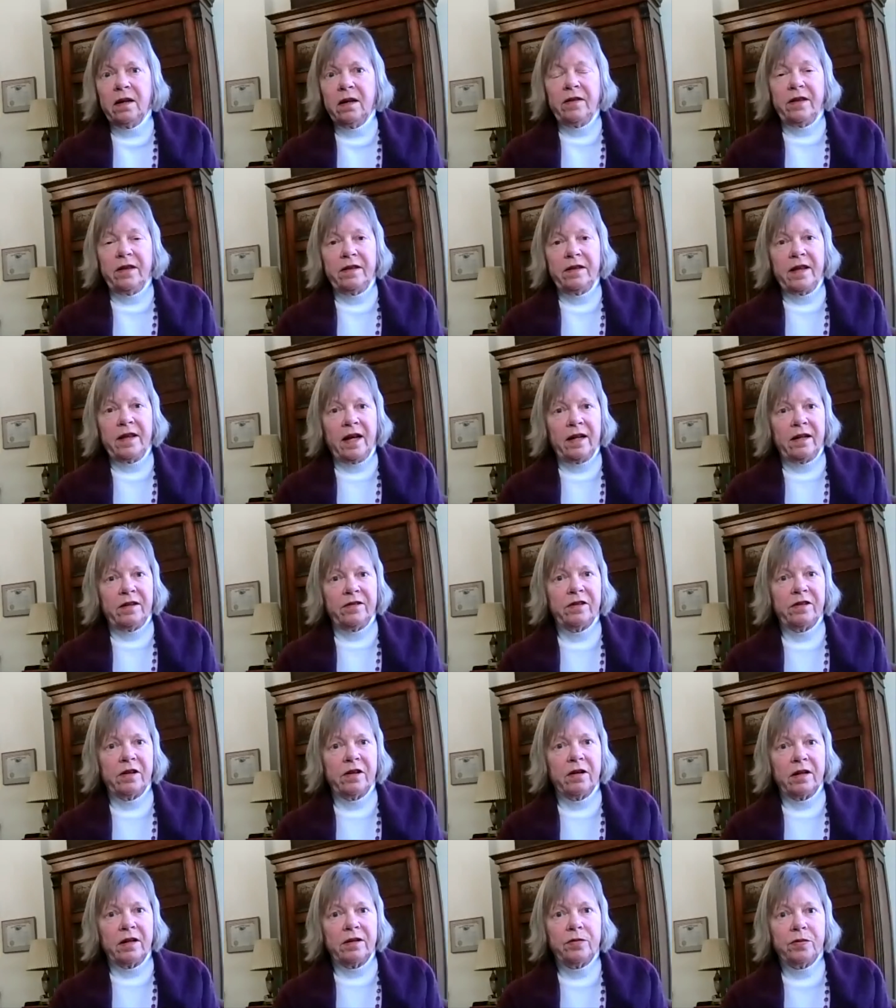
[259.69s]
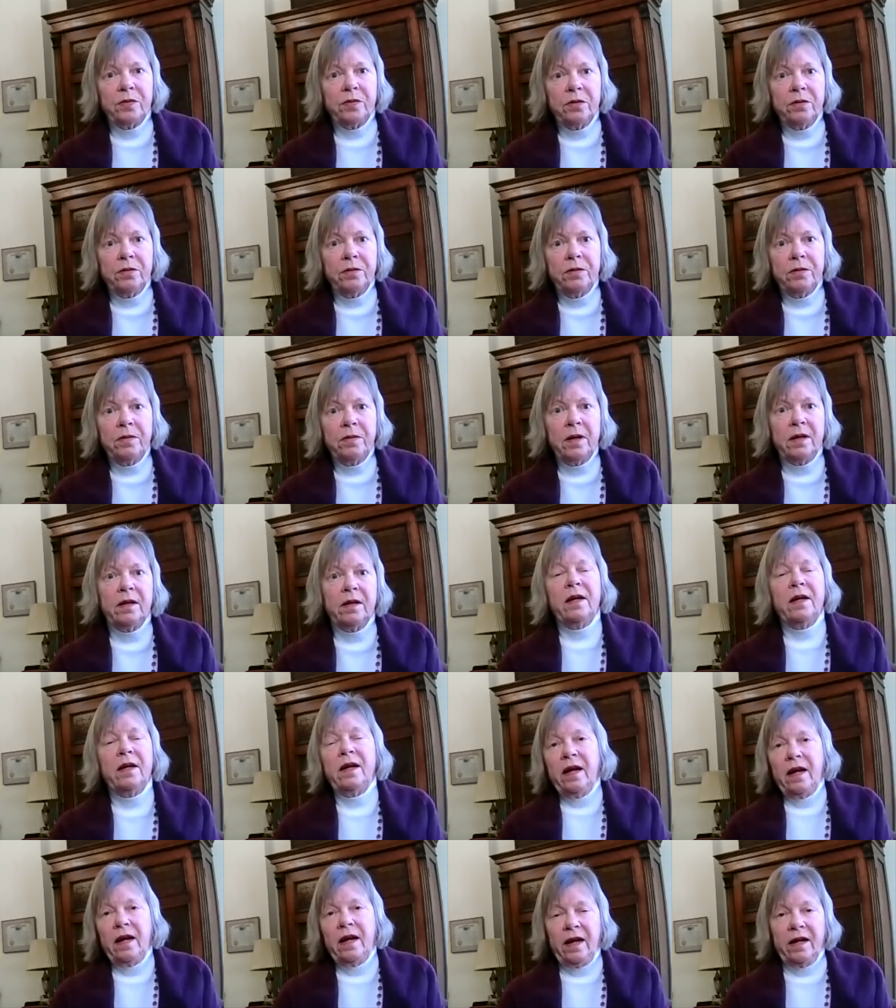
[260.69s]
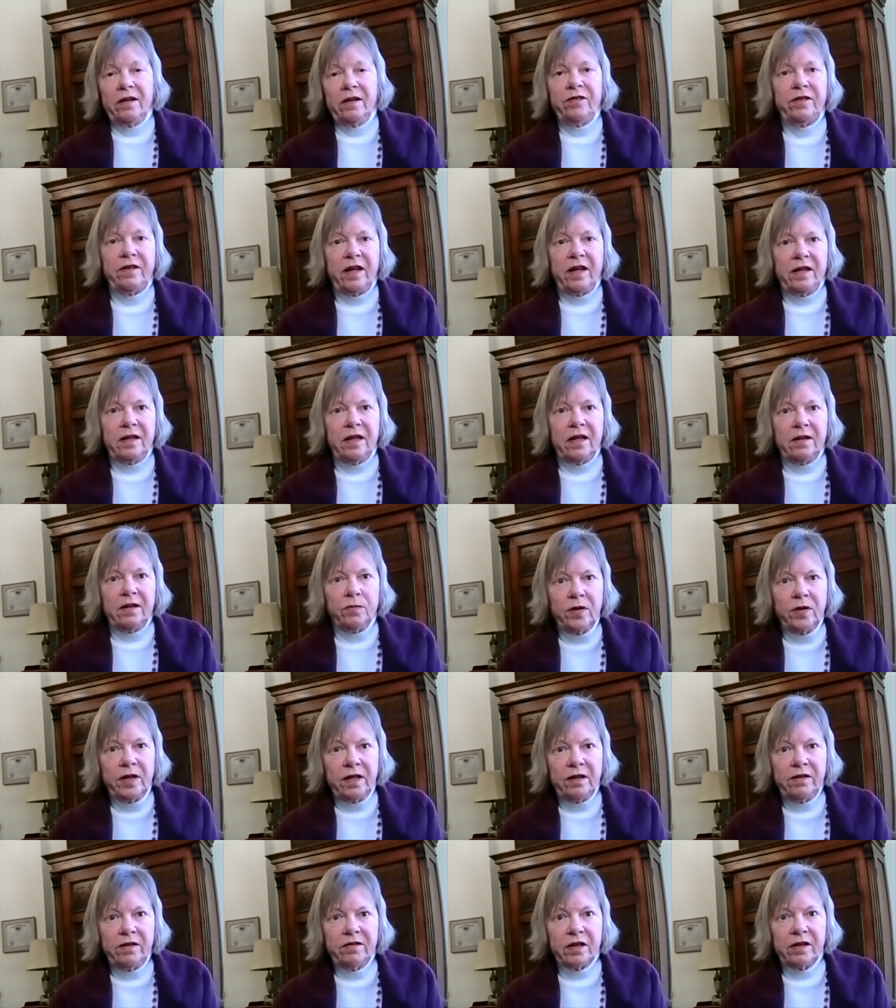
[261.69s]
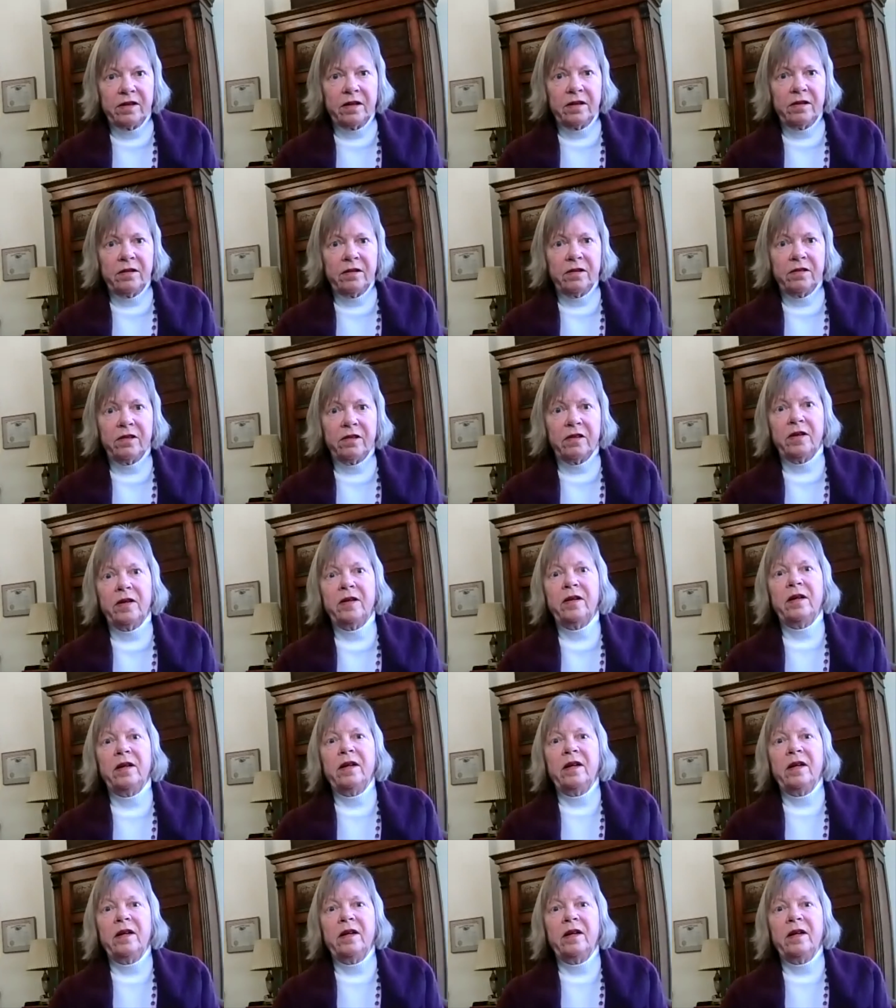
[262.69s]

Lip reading: that that is not true and stating reasons.